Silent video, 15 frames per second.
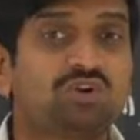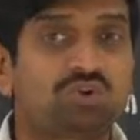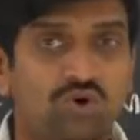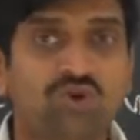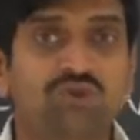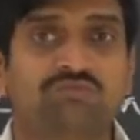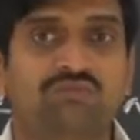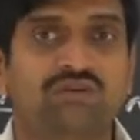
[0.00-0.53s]

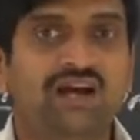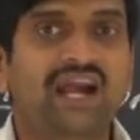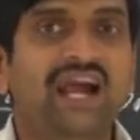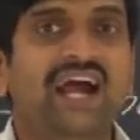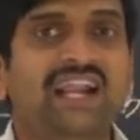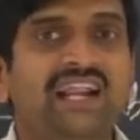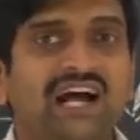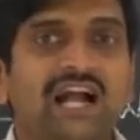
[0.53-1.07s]
Rome
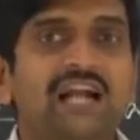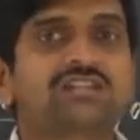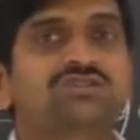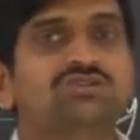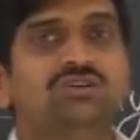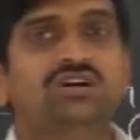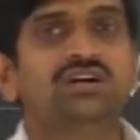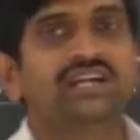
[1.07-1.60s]
and
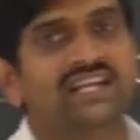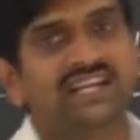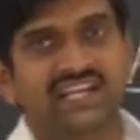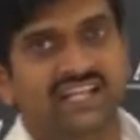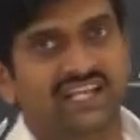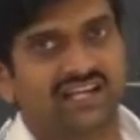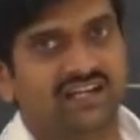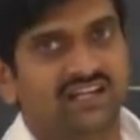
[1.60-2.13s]
also
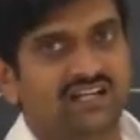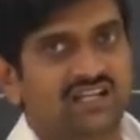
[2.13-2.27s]
India.